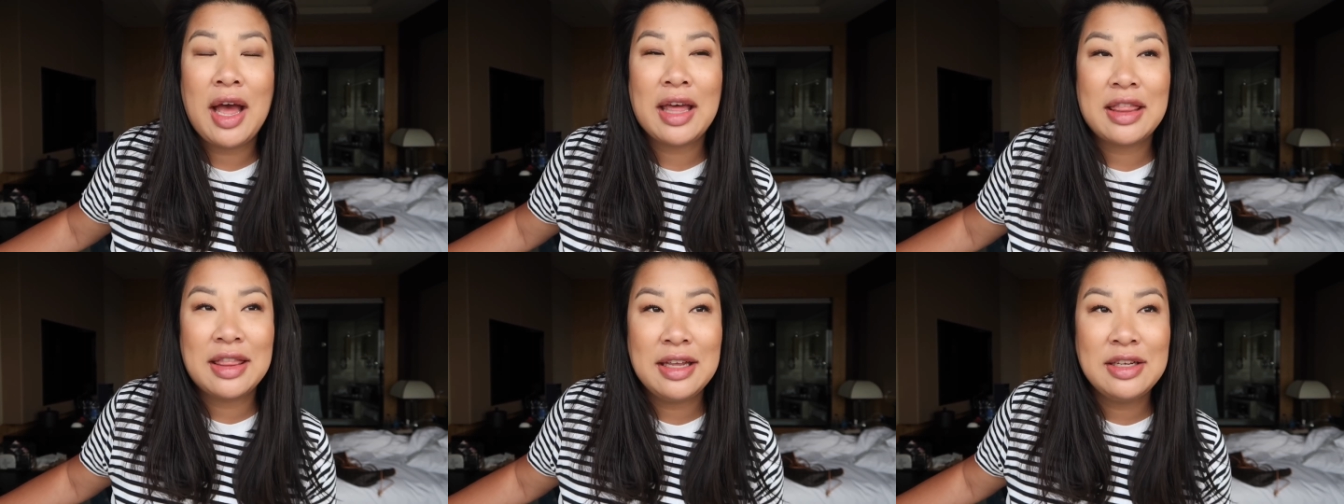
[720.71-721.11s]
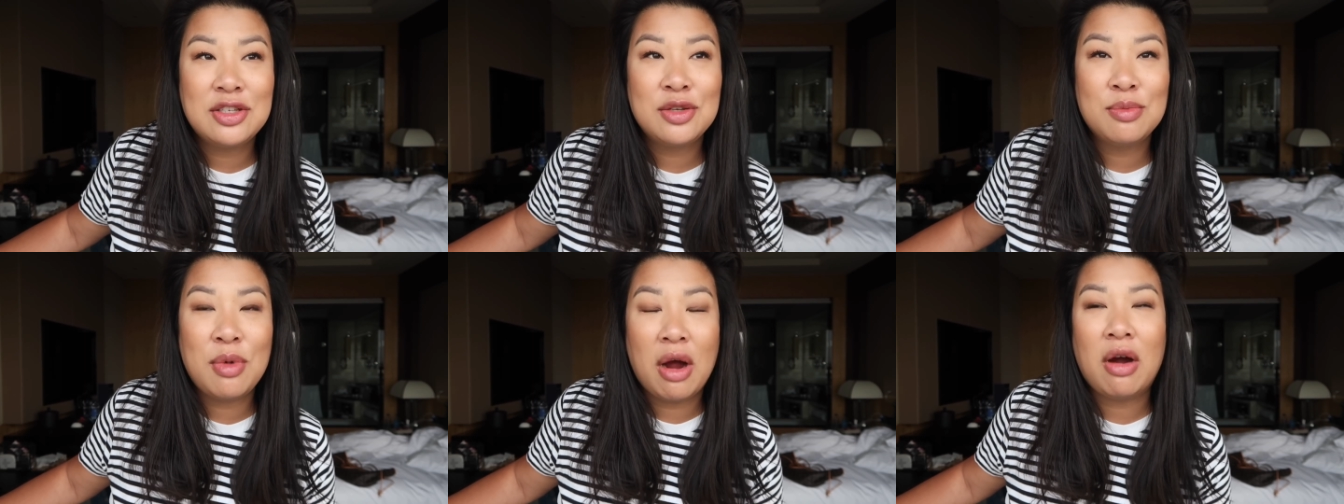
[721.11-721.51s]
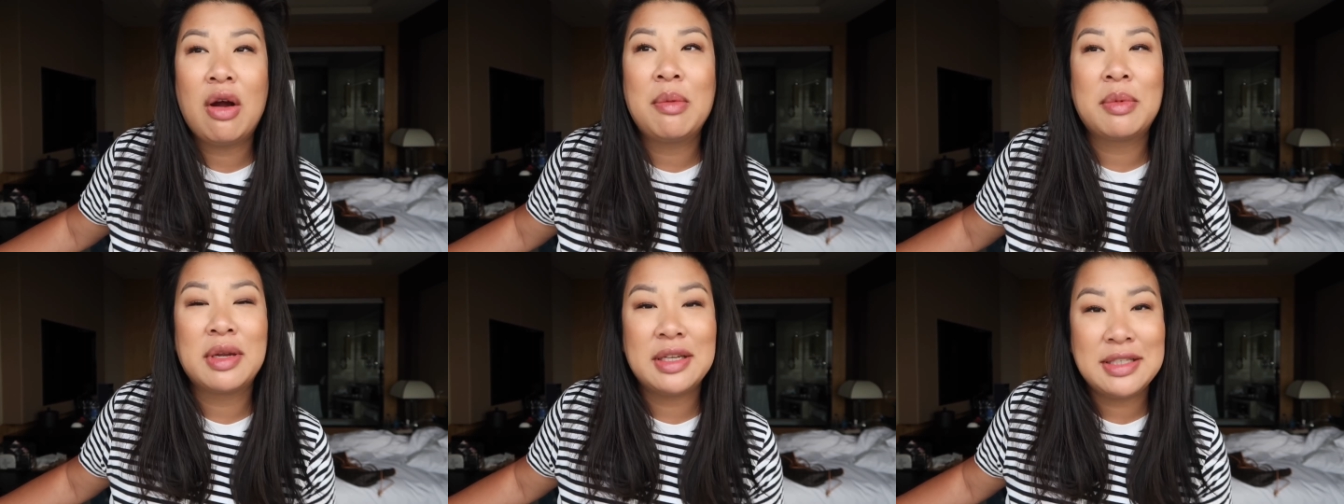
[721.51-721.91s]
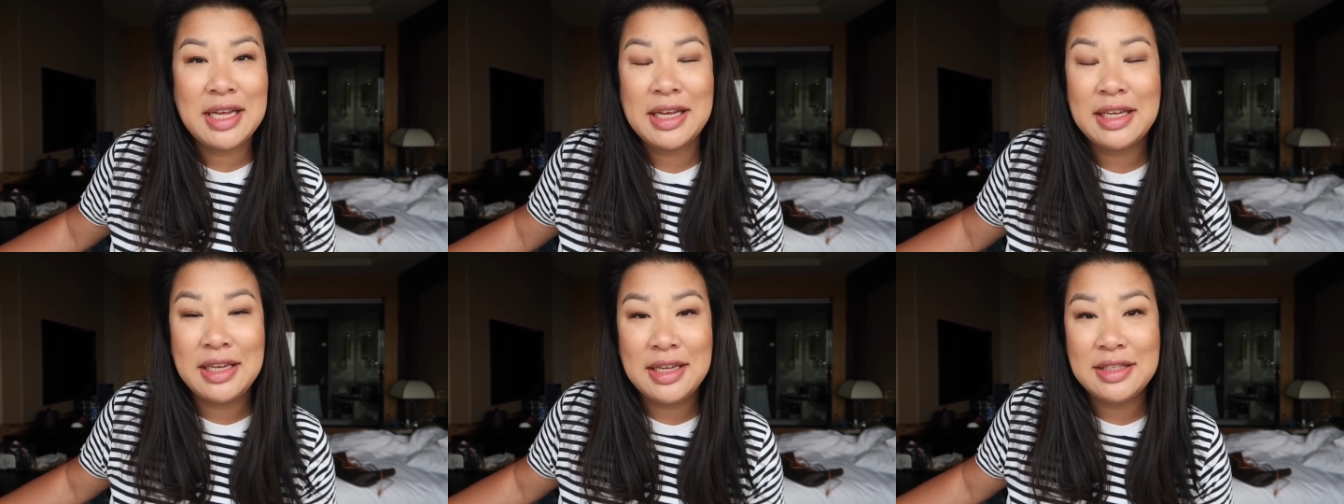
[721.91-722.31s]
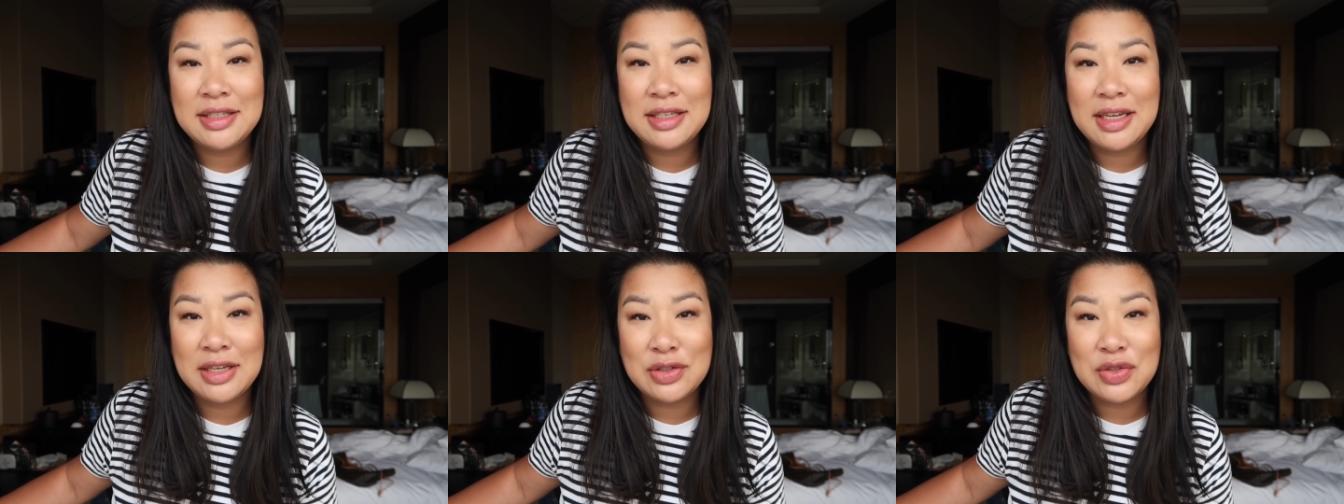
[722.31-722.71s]
I think tomorrow I'm gonna take it
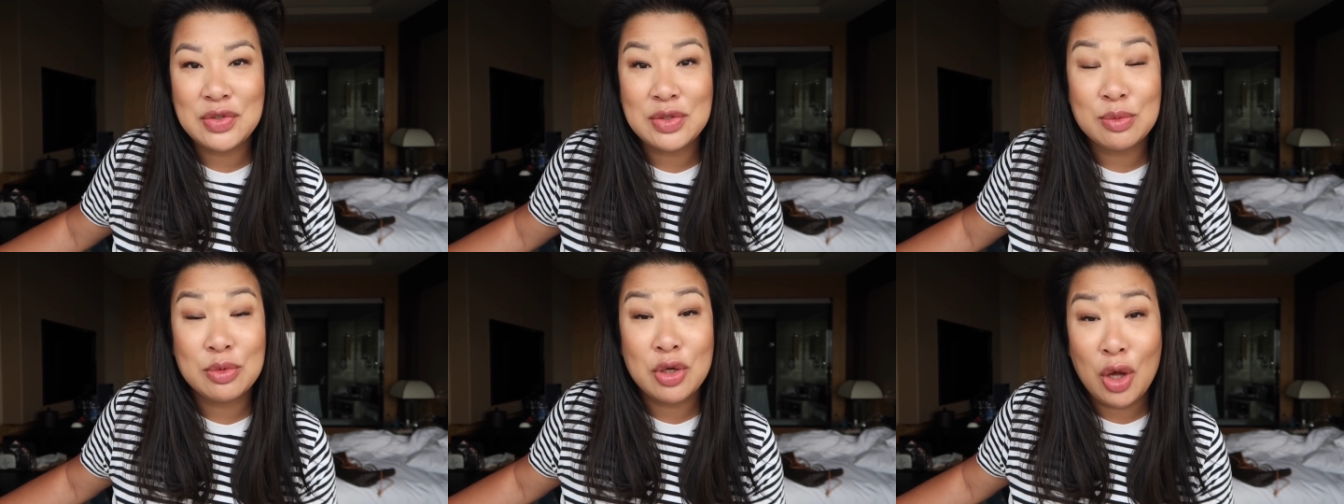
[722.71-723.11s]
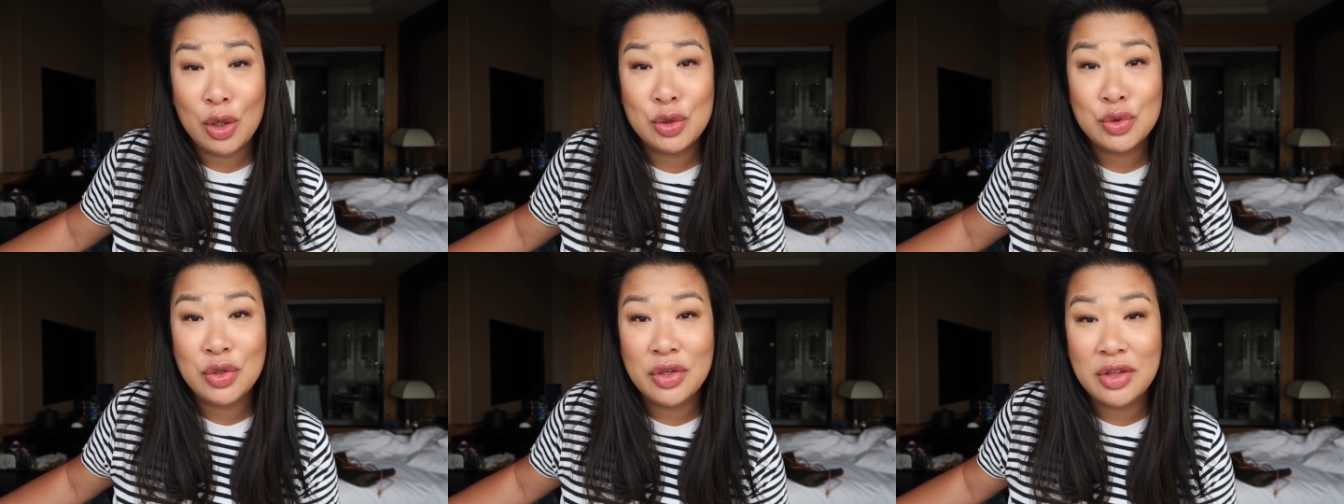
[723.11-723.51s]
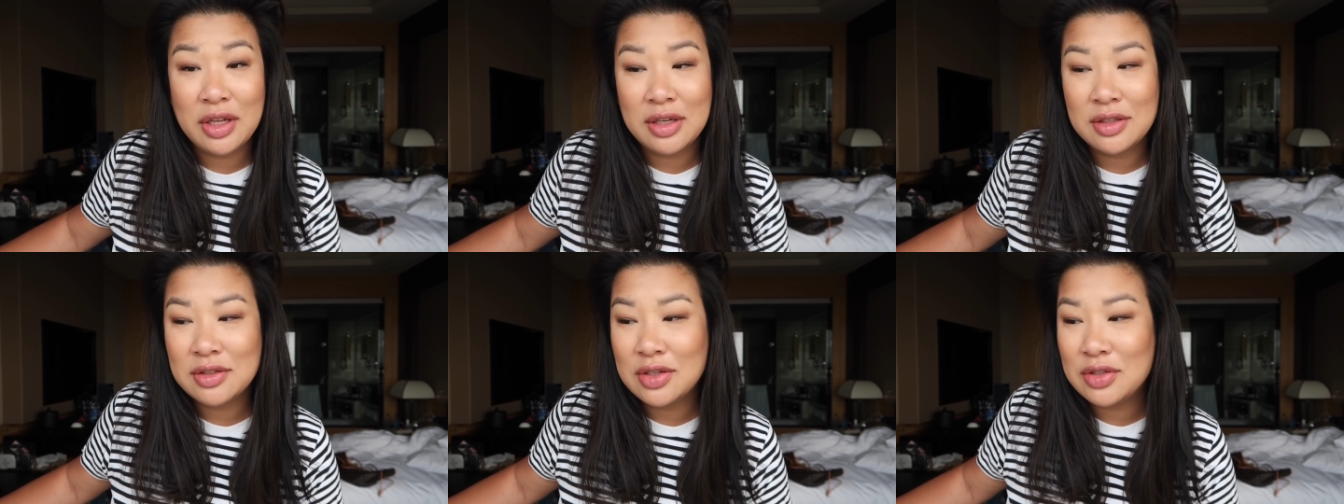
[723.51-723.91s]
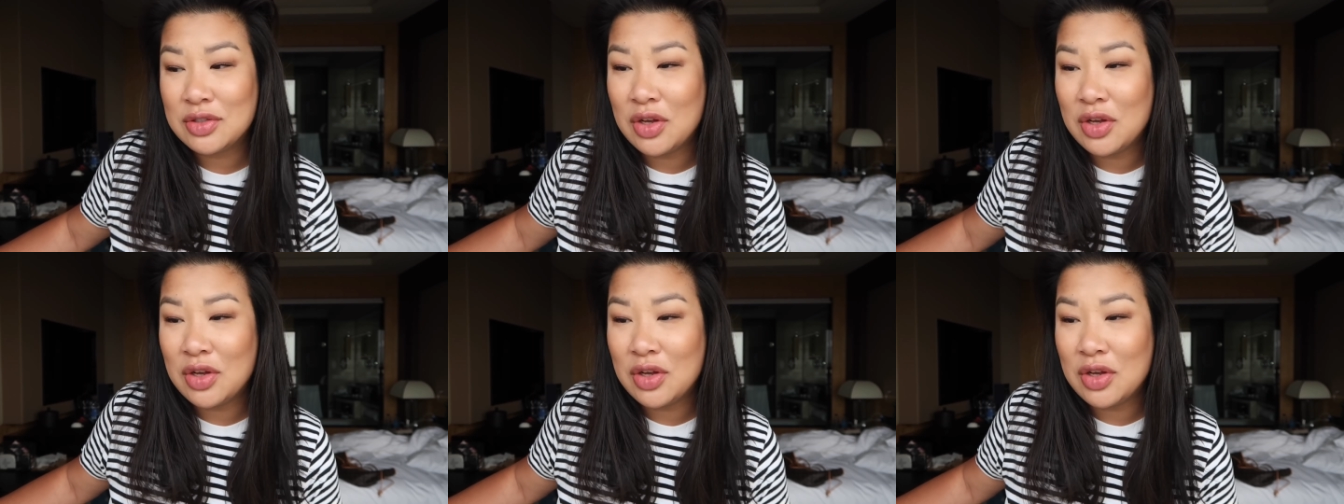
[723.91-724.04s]
easy and do some cultural things.